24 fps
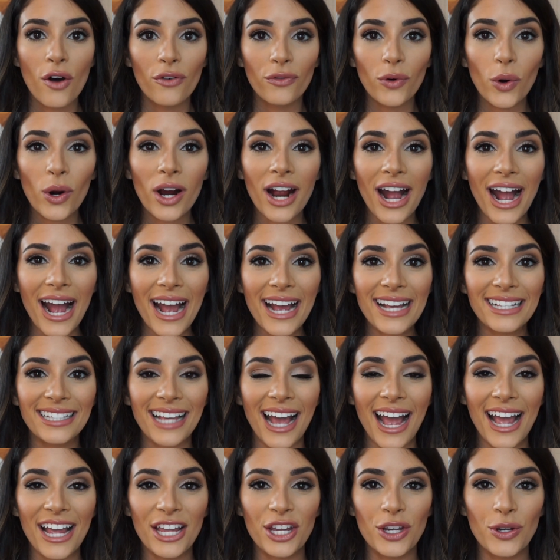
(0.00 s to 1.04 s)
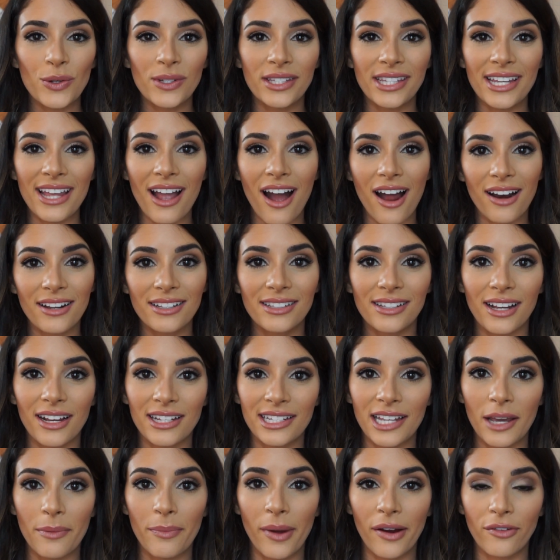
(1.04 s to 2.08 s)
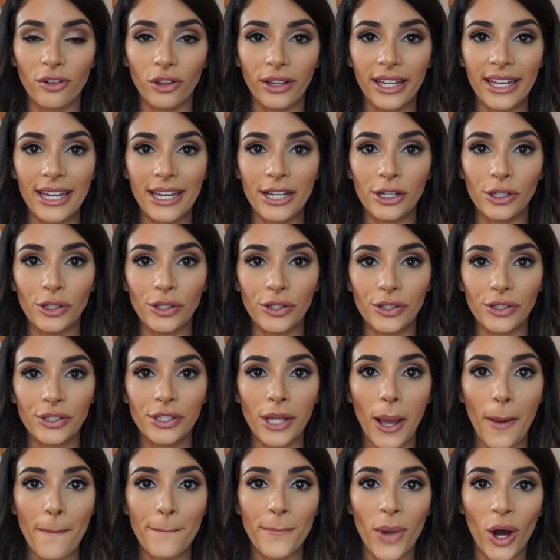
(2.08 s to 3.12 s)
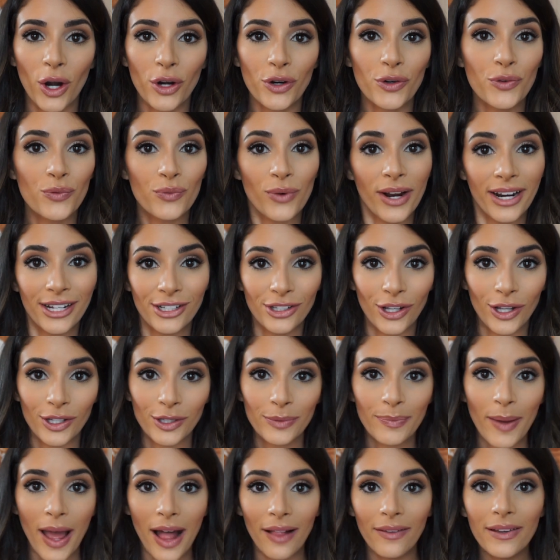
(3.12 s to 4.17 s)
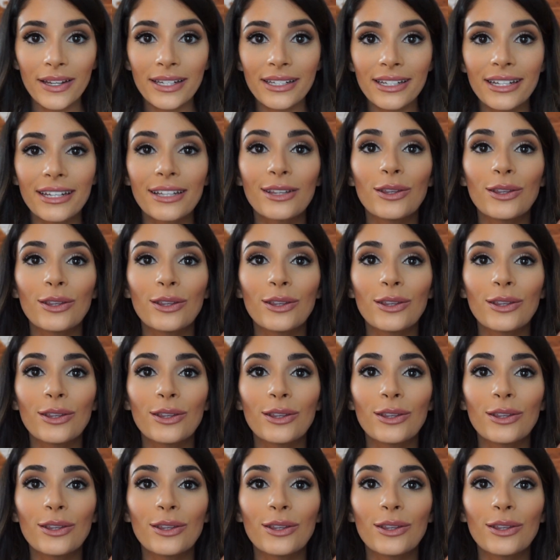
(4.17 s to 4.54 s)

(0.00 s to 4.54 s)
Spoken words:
For eyes, I used the Anastasia Beverly Hills Modern Renaissance palette.